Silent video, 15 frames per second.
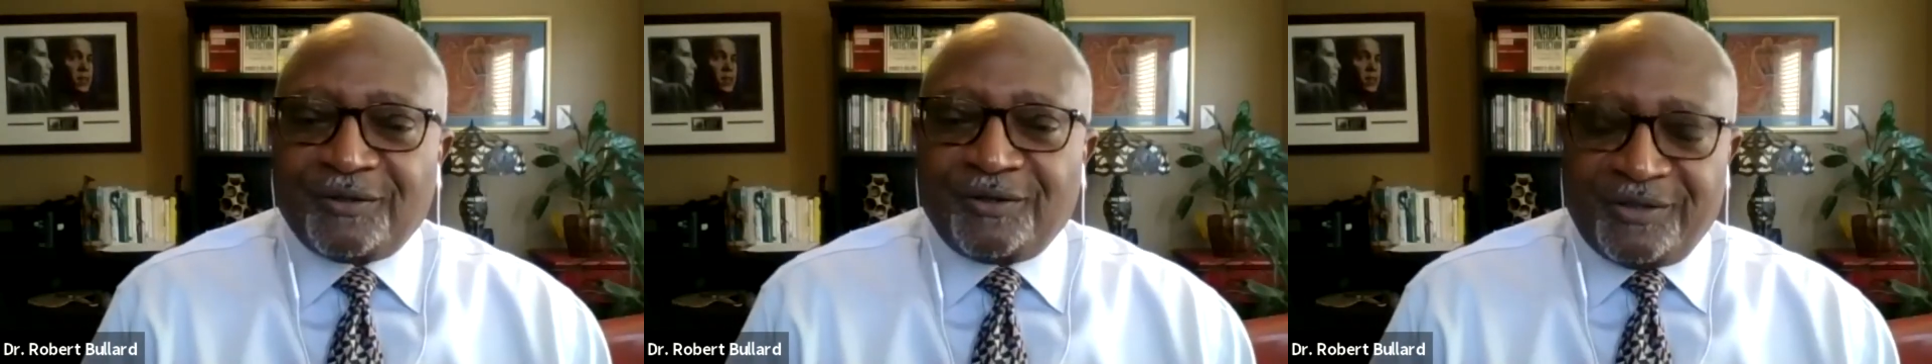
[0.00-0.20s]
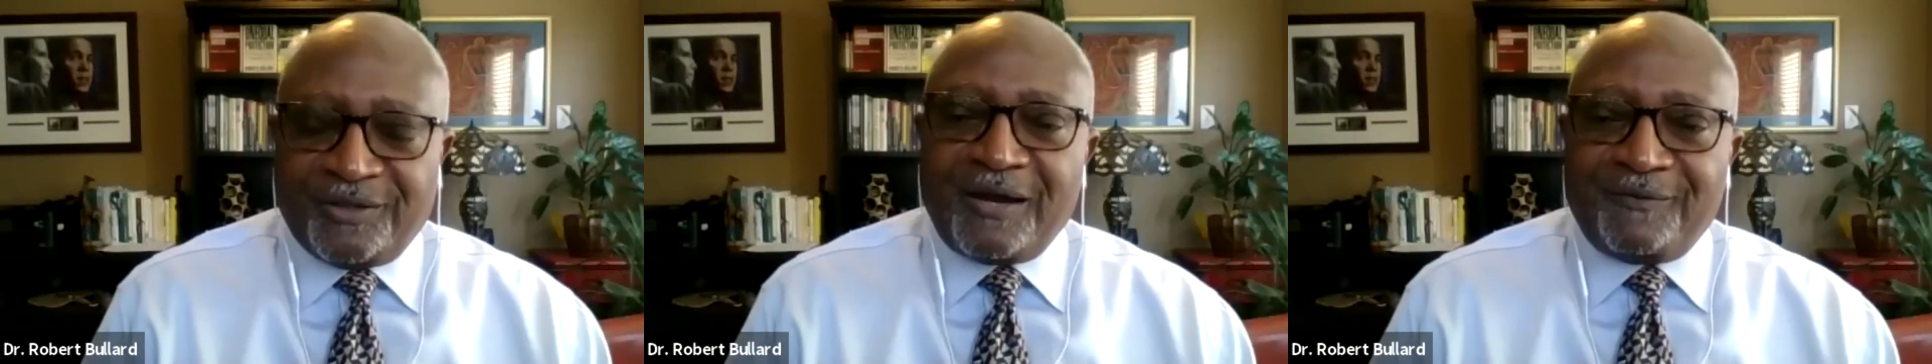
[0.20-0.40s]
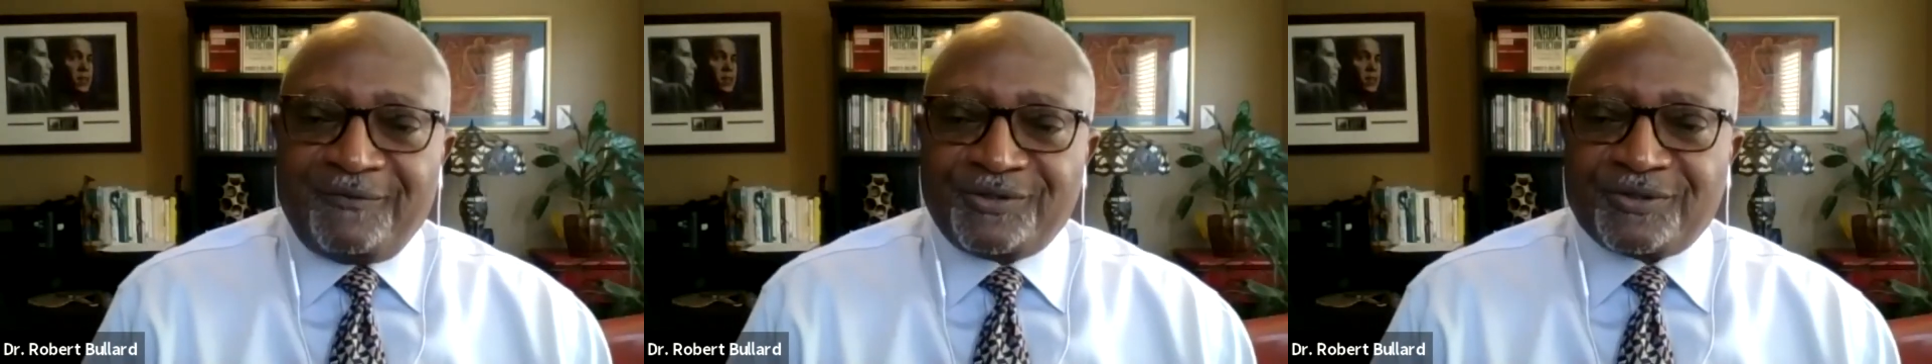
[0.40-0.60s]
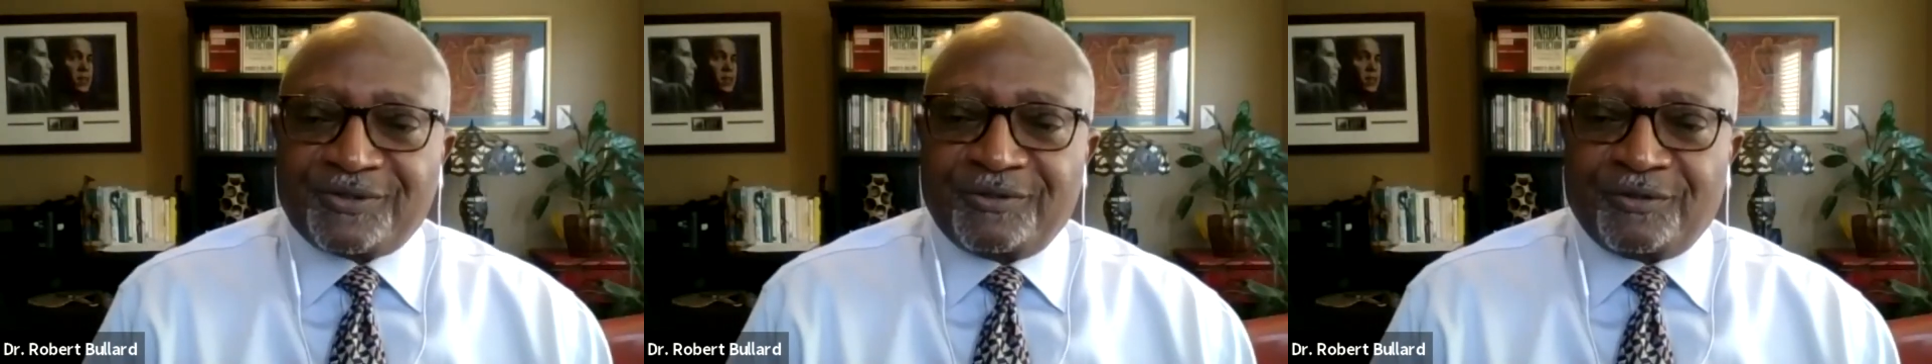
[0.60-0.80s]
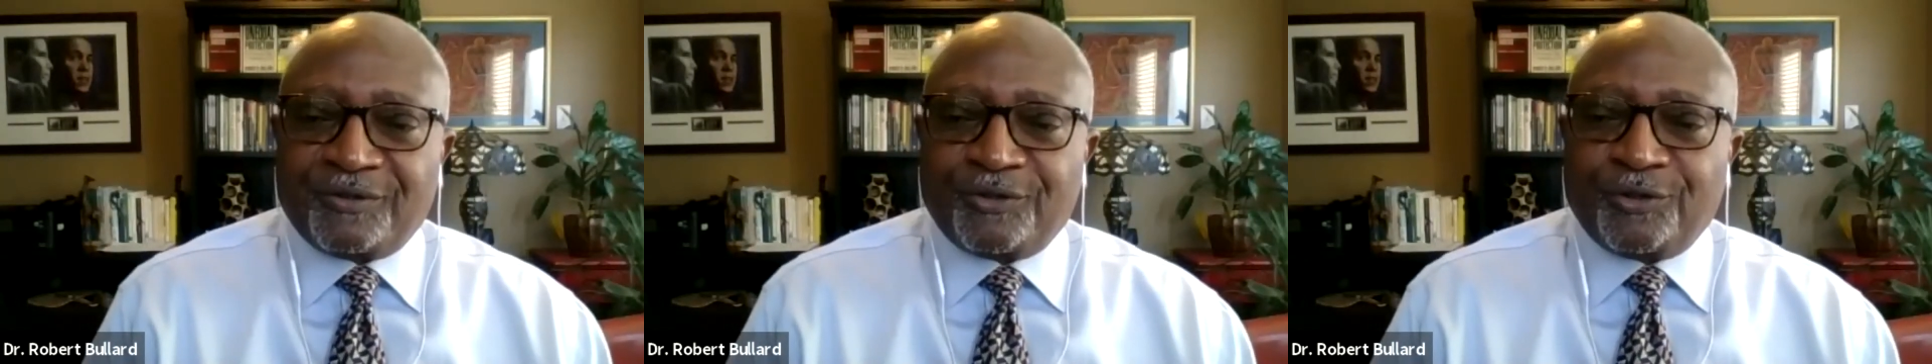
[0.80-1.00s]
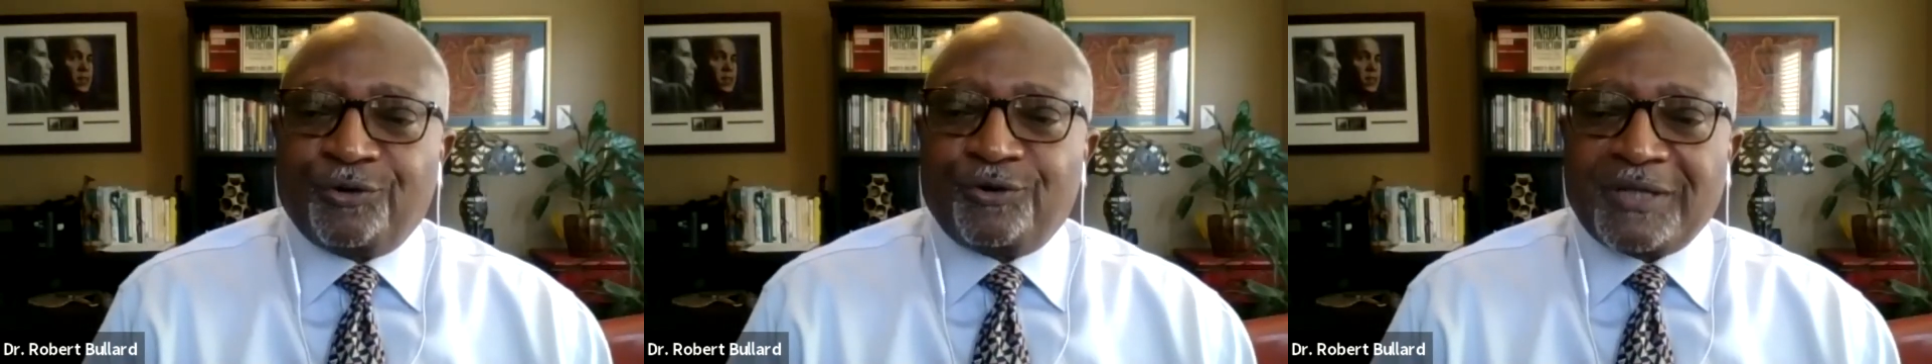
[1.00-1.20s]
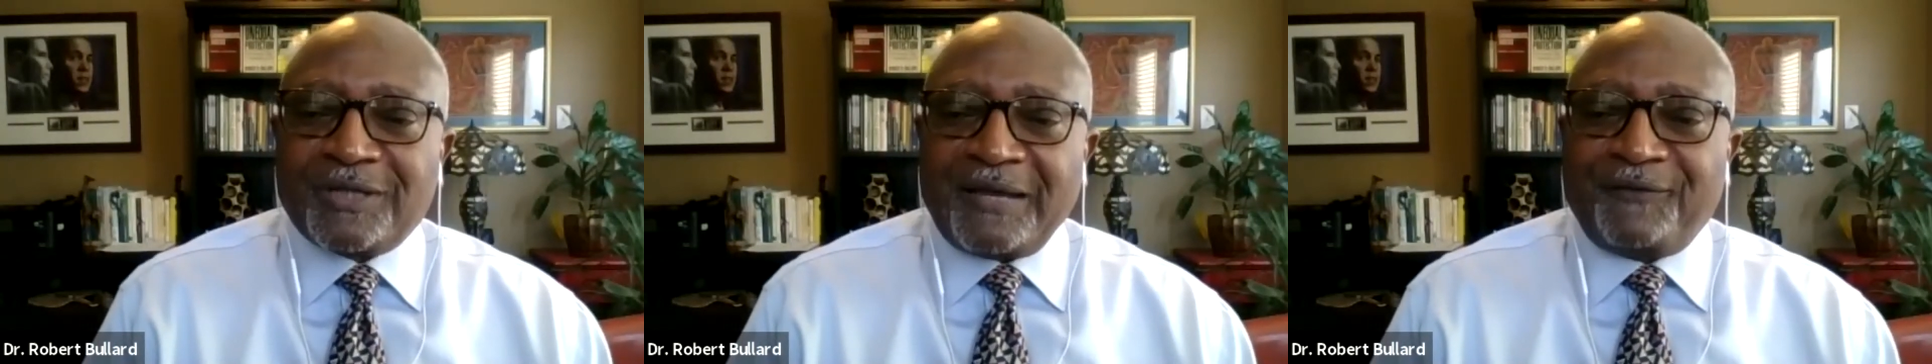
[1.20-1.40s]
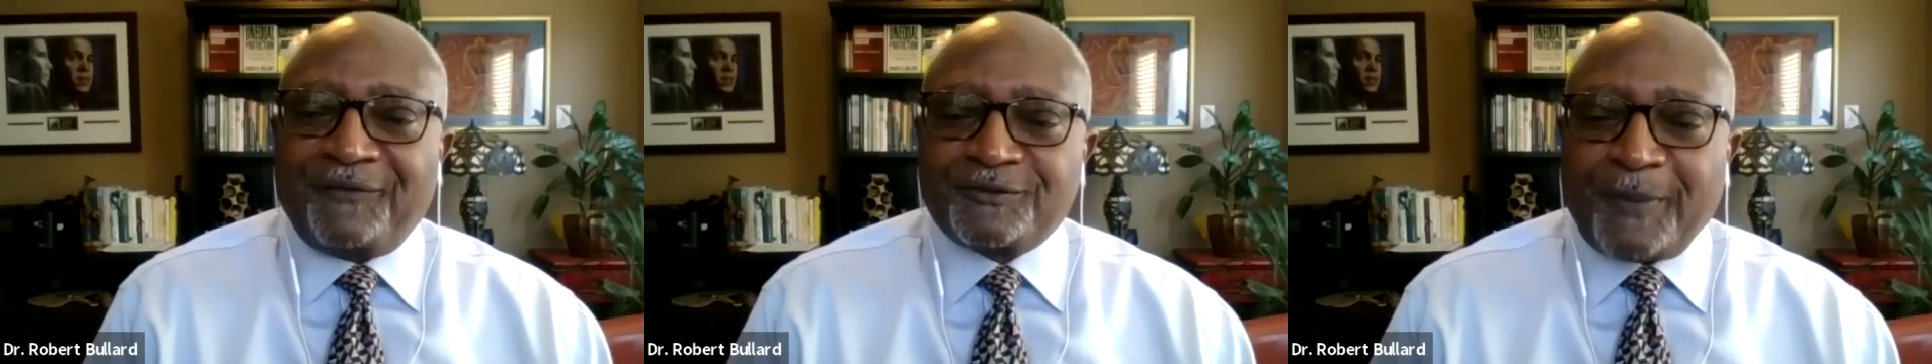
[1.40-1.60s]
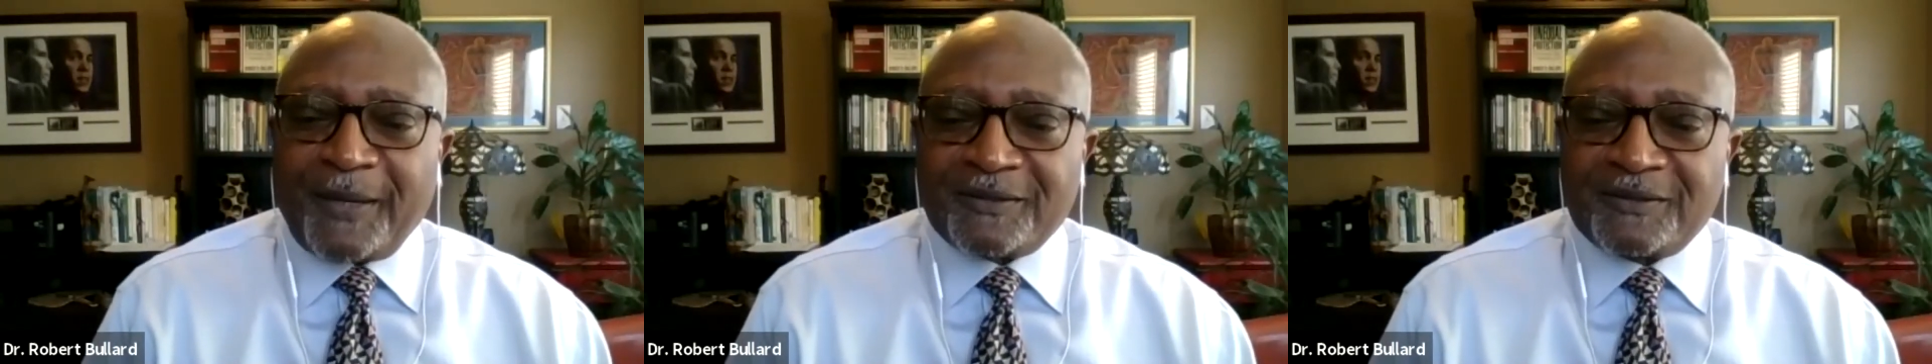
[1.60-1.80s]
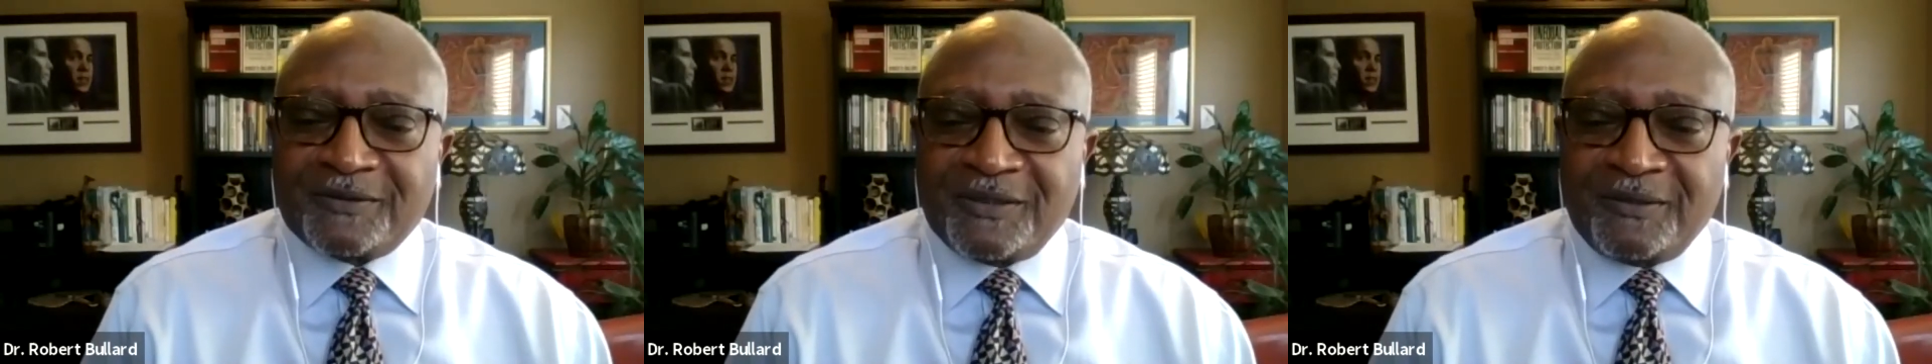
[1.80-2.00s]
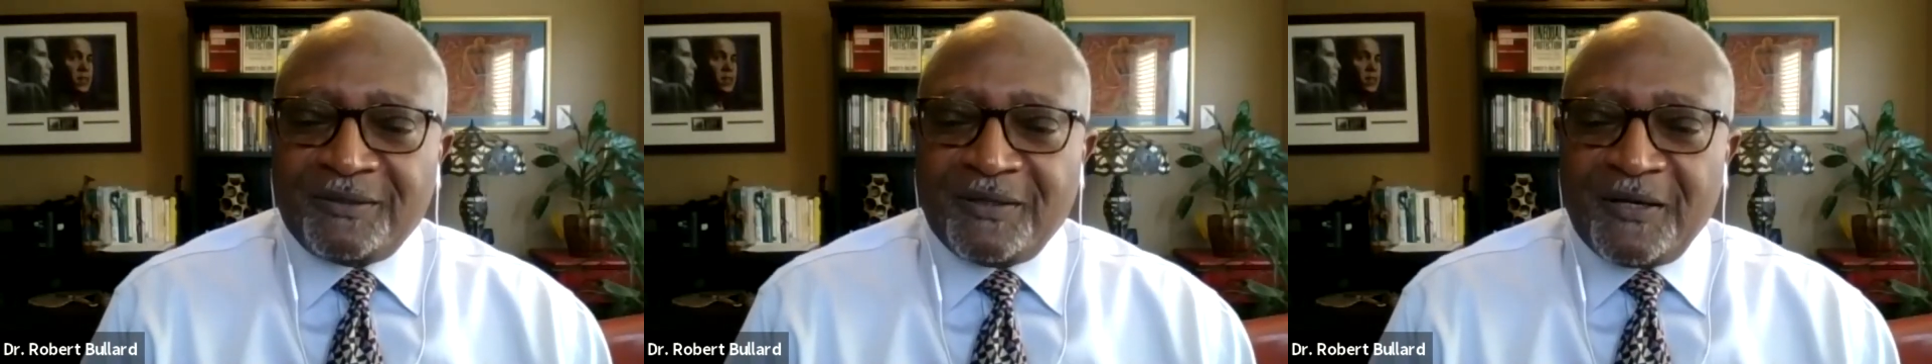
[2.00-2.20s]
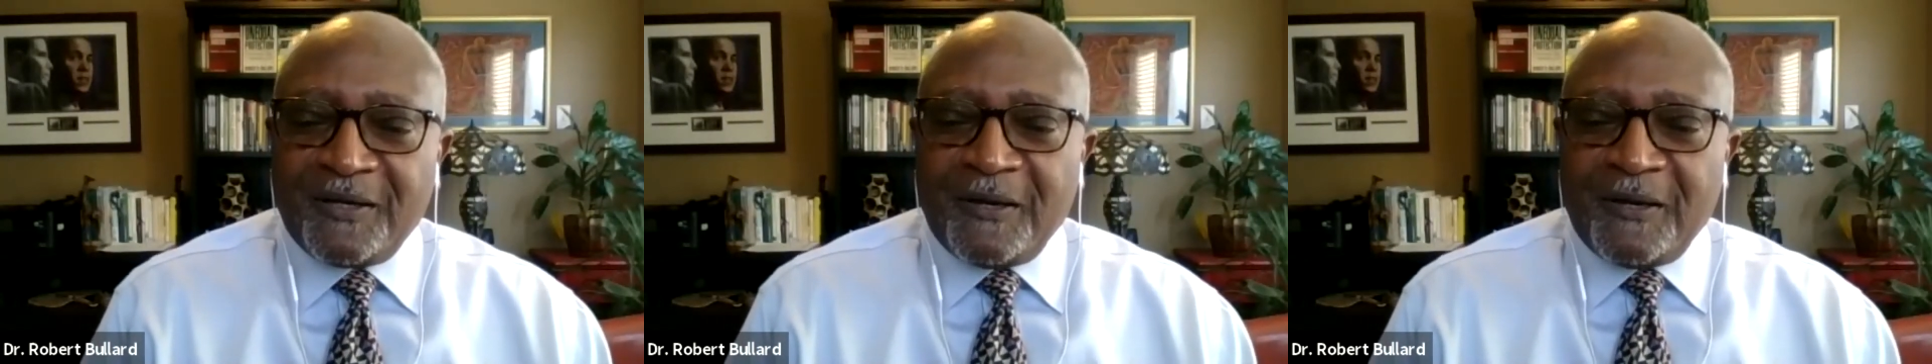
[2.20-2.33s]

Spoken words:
on average lowered life expectancy.